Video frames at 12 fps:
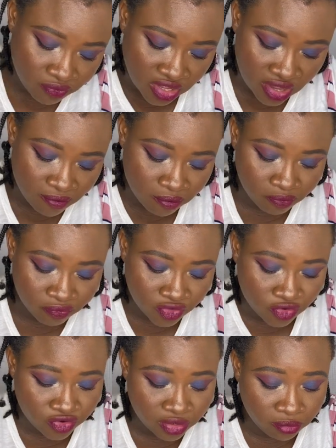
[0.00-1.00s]
That
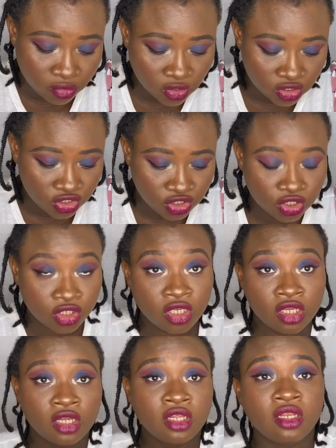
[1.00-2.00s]
cream blush
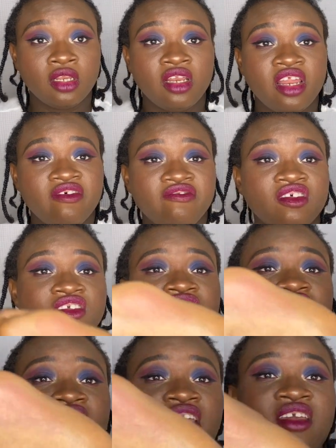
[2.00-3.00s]
left a
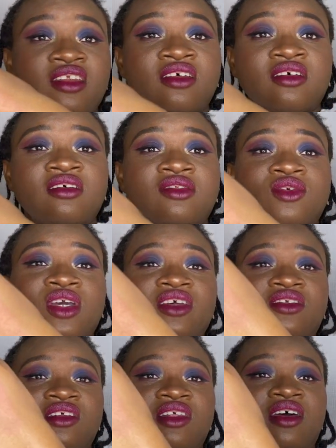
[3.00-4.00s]
stain. You
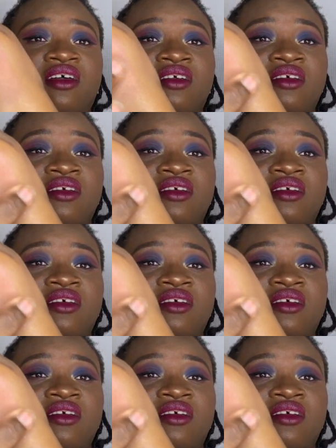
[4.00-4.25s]
guys see that?